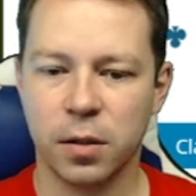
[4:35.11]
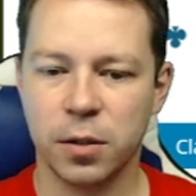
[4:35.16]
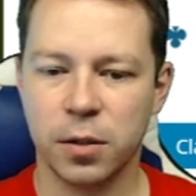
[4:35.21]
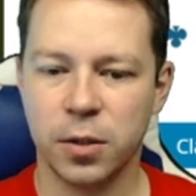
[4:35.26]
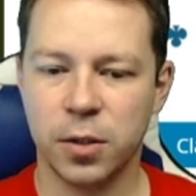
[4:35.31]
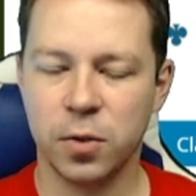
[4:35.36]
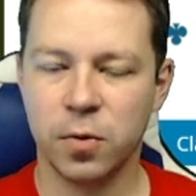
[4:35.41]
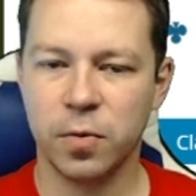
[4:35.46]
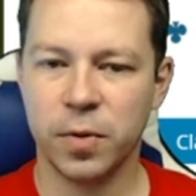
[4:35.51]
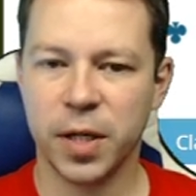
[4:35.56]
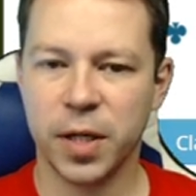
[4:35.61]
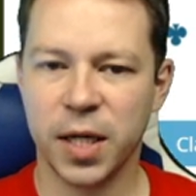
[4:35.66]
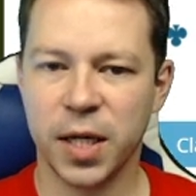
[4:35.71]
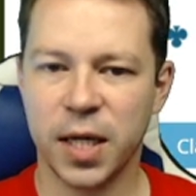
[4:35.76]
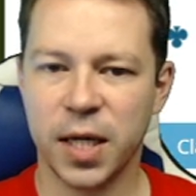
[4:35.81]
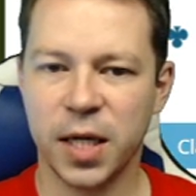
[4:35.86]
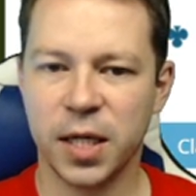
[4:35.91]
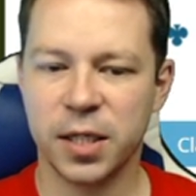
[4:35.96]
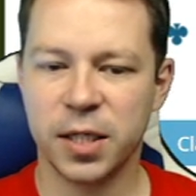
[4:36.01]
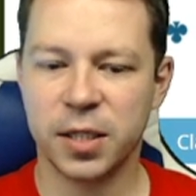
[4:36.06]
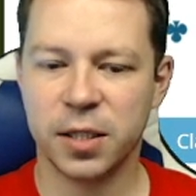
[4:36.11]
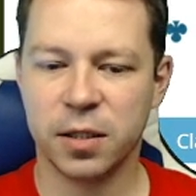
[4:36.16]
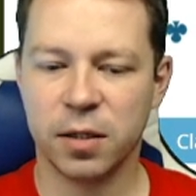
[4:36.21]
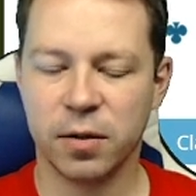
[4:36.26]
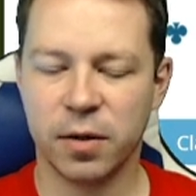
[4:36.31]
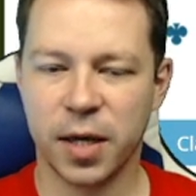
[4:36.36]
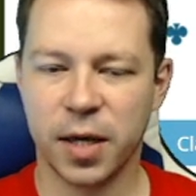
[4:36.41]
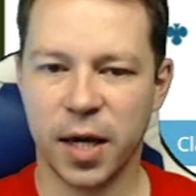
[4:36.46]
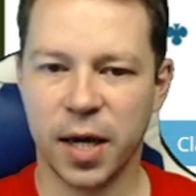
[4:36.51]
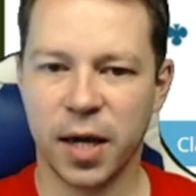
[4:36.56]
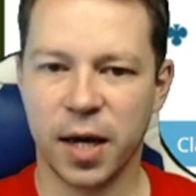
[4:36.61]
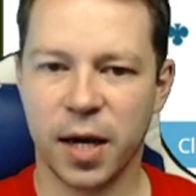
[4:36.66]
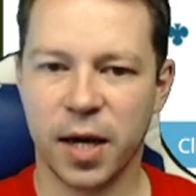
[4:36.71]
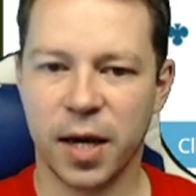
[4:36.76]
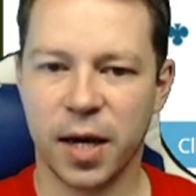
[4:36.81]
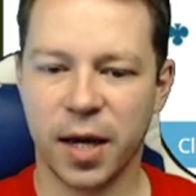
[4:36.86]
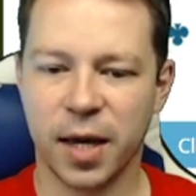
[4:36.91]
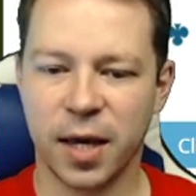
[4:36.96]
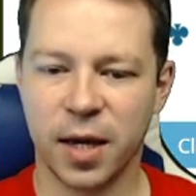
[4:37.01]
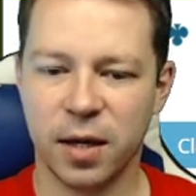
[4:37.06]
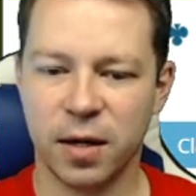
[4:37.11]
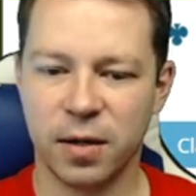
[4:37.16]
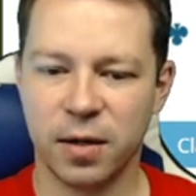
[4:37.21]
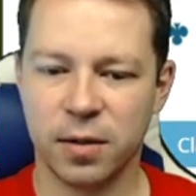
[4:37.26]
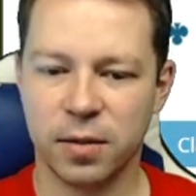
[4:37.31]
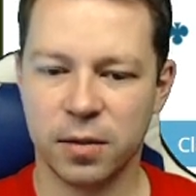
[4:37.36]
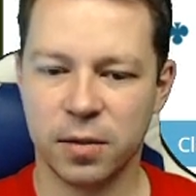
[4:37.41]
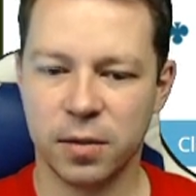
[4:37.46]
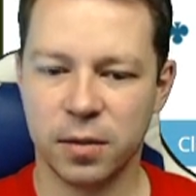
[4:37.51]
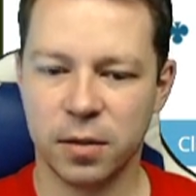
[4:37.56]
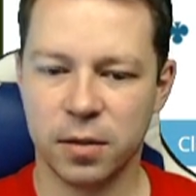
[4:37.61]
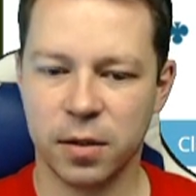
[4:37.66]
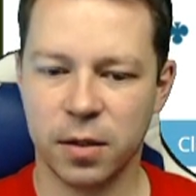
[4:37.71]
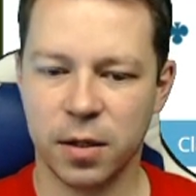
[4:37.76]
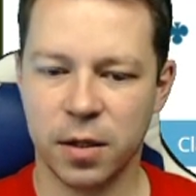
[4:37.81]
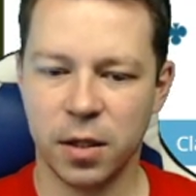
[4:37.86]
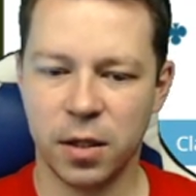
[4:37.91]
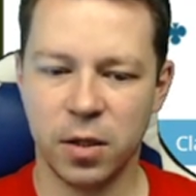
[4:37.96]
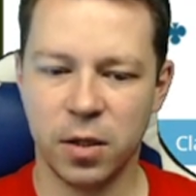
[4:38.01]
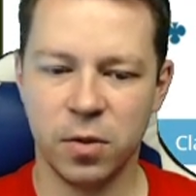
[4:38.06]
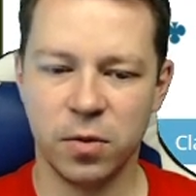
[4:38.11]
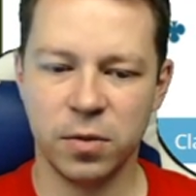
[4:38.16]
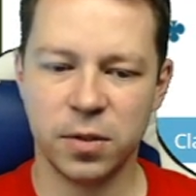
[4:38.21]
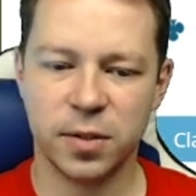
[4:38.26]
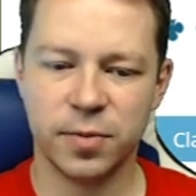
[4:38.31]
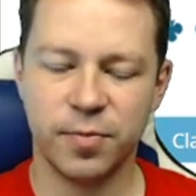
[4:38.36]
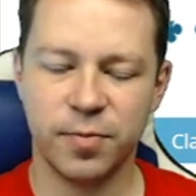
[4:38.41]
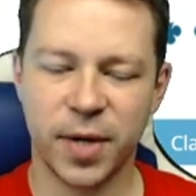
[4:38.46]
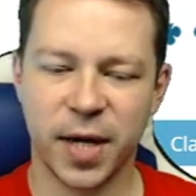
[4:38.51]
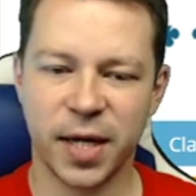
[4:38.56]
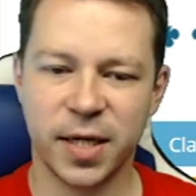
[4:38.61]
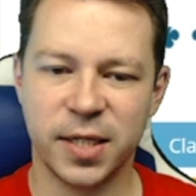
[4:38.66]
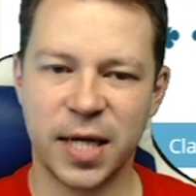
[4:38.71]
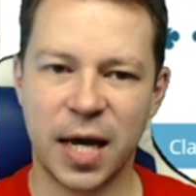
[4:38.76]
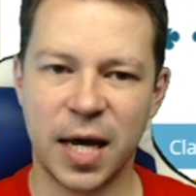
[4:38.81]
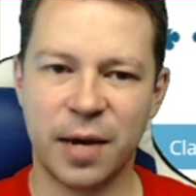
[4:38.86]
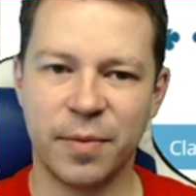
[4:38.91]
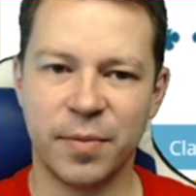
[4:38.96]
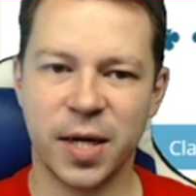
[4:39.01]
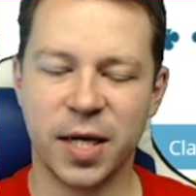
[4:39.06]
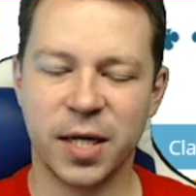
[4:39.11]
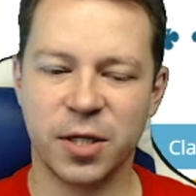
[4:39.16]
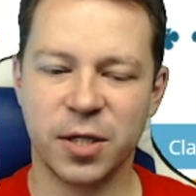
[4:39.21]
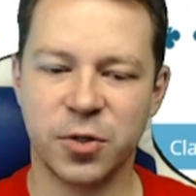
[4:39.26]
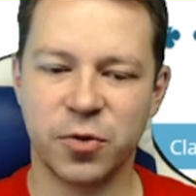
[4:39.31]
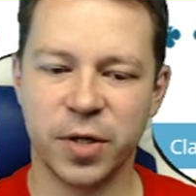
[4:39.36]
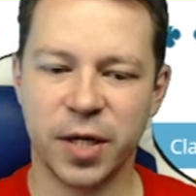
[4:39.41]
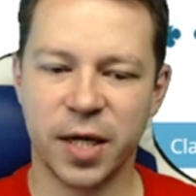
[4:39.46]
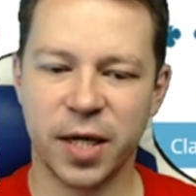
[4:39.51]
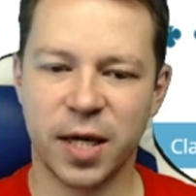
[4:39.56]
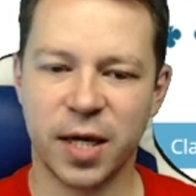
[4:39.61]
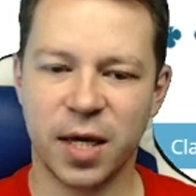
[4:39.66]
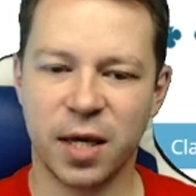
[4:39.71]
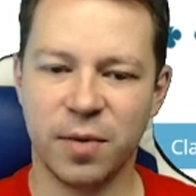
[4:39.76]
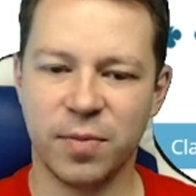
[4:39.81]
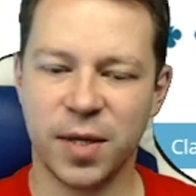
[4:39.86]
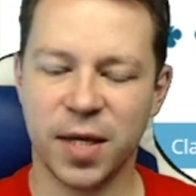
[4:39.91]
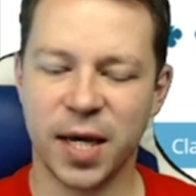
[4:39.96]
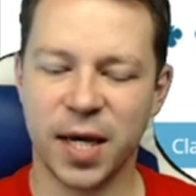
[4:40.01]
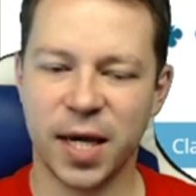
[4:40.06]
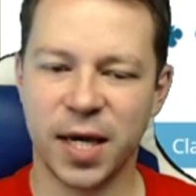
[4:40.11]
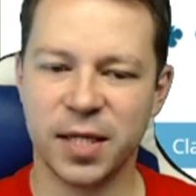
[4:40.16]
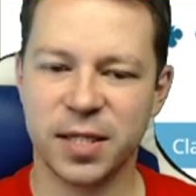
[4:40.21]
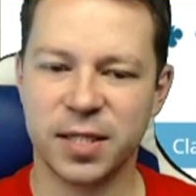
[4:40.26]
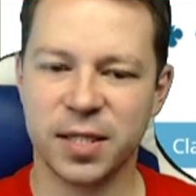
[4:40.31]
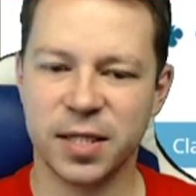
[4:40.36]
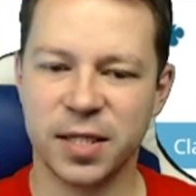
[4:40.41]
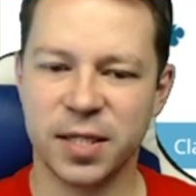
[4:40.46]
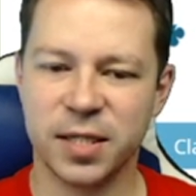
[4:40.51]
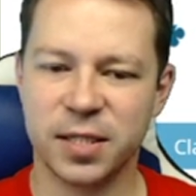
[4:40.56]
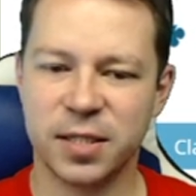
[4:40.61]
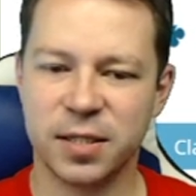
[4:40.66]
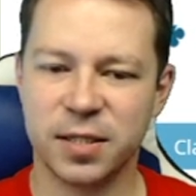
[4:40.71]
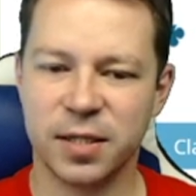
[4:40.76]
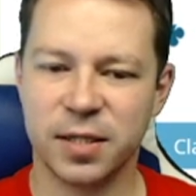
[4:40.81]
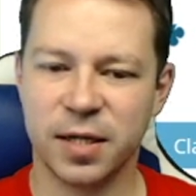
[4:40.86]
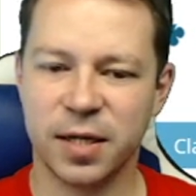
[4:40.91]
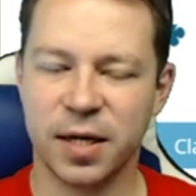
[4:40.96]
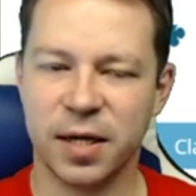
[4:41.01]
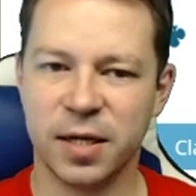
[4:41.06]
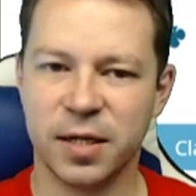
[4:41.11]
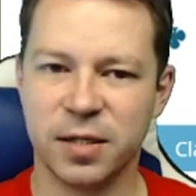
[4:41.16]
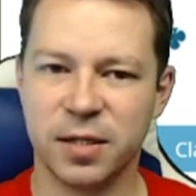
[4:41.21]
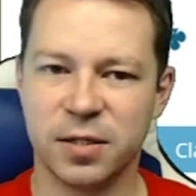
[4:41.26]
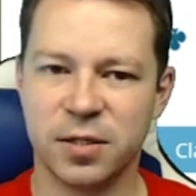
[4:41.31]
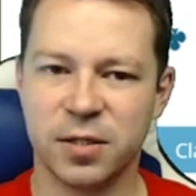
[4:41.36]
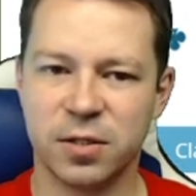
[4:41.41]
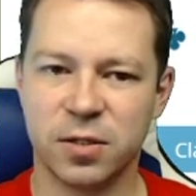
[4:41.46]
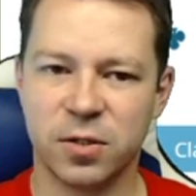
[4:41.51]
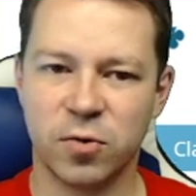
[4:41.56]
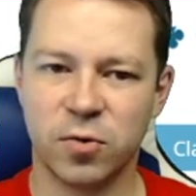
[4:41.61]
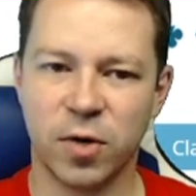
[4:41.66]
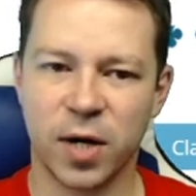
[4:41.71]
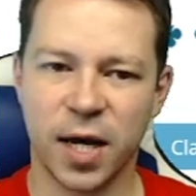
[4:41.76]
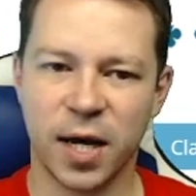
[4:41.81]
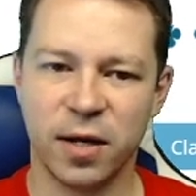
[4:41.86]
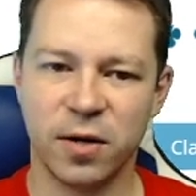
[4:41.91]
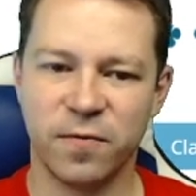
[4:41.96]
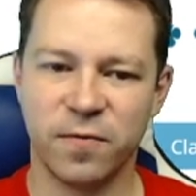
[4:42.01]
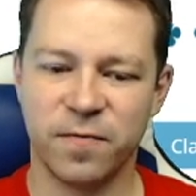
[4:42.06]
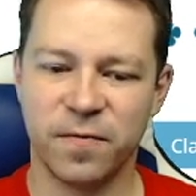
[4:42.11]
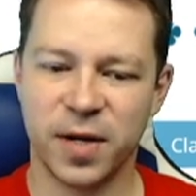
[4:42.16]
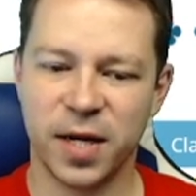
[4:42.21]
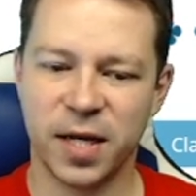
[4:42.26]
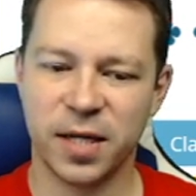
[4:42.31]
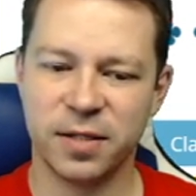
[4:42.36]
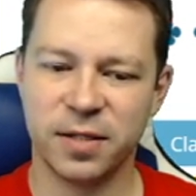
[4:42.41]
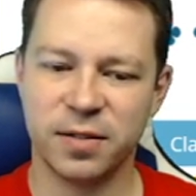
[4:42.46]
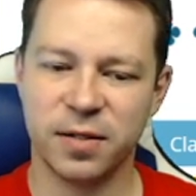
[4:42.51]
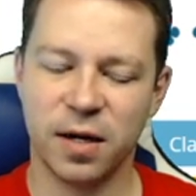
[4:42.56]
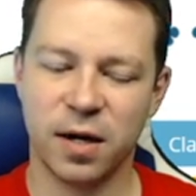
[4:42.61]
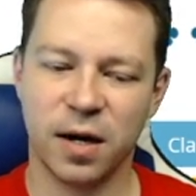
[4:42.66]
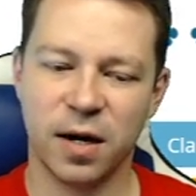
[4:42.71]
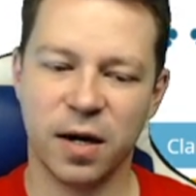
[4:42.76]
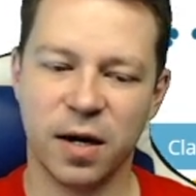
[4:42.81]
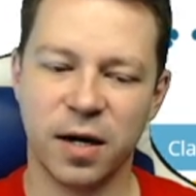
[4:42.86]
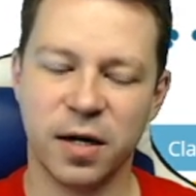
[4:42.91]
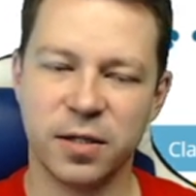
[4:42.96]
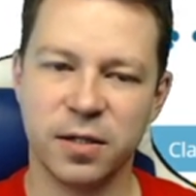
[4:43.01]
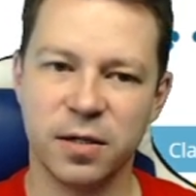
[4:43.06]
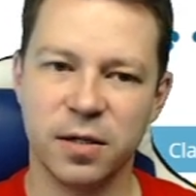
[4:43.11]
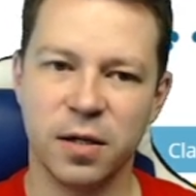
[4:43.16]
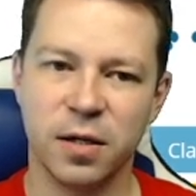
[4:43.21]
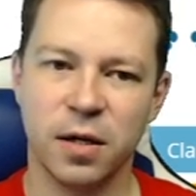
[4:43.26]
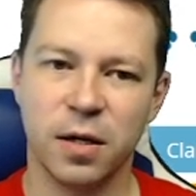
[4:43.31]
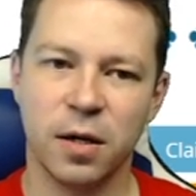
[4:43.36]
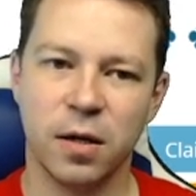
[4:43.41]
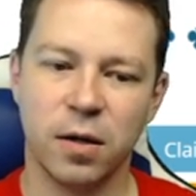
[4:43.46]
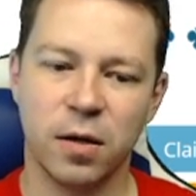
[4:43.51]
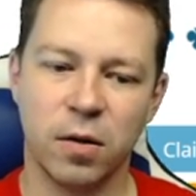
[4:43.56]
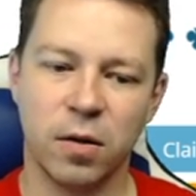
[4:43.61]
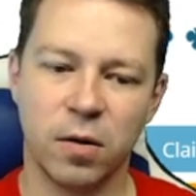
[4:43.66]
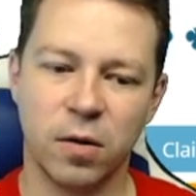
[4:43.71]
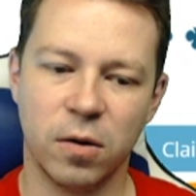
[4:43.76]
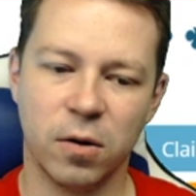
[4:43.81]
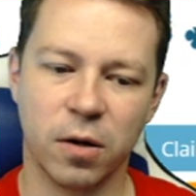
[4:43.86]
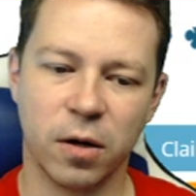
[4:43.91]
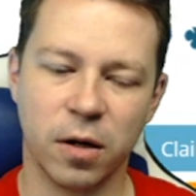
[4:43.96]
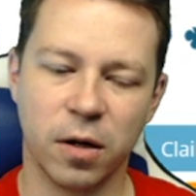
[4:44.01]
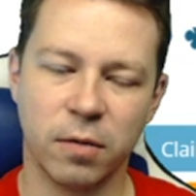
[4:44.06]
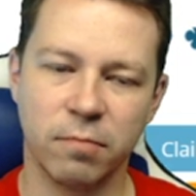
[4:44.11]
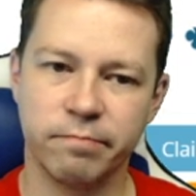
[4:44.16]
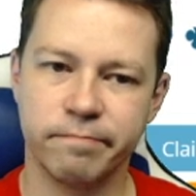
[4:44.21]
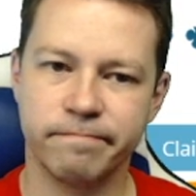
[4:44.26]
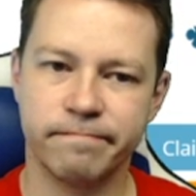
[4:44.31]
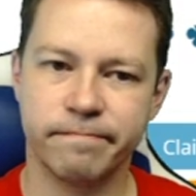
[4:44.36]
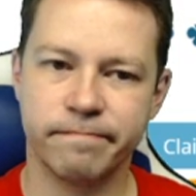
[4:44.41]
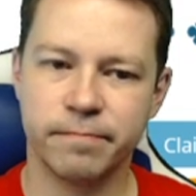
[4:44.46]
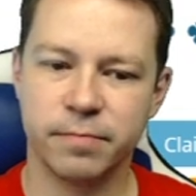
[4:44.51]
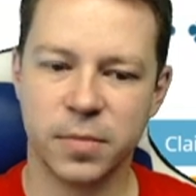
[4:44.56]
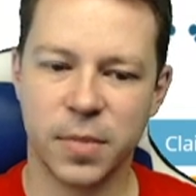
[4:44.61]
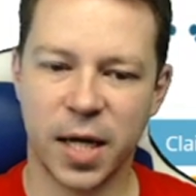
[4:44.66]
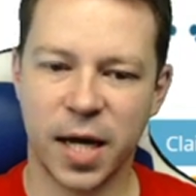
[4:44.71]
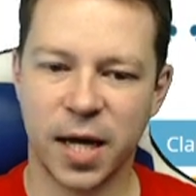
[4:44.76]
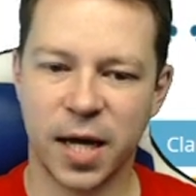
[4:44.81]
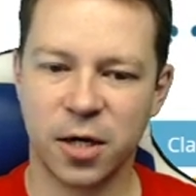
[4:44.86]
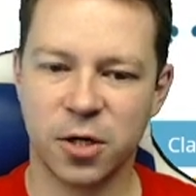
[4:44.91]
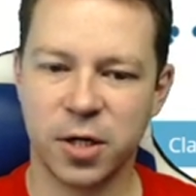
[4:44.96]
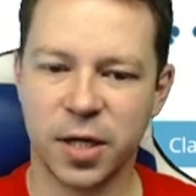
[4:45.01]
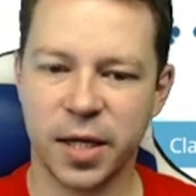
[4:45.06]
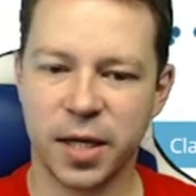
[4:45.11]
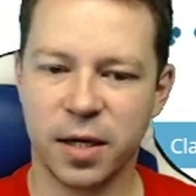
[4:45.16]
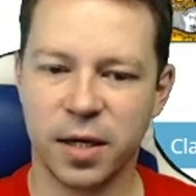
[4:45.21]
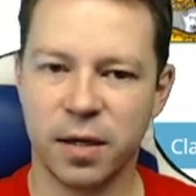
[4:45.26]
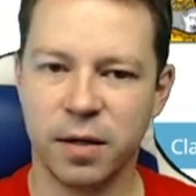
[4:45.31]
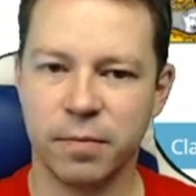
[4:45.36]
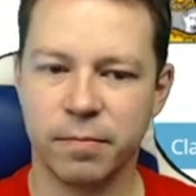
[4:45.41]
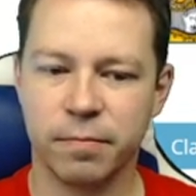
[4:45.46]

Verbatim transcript: do we need okay I can use my dominant tree keep the aces and try to finesse the heart or actually